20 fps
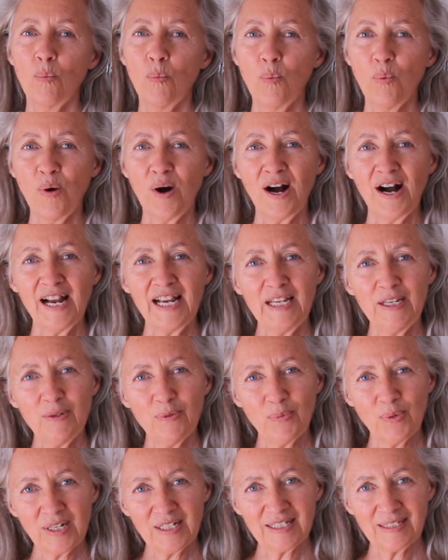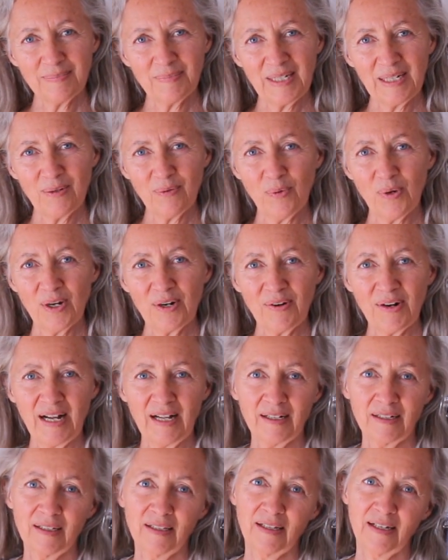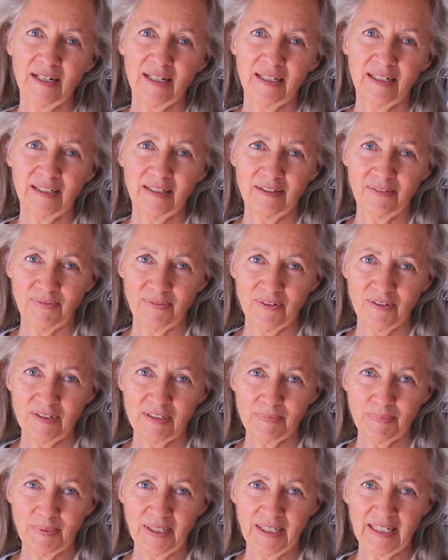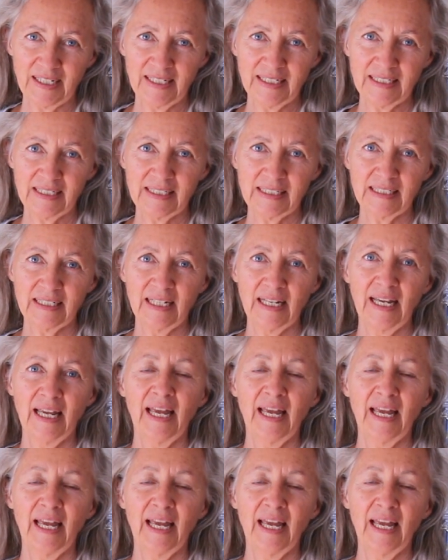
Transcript: why you want to make water alkaline in the first place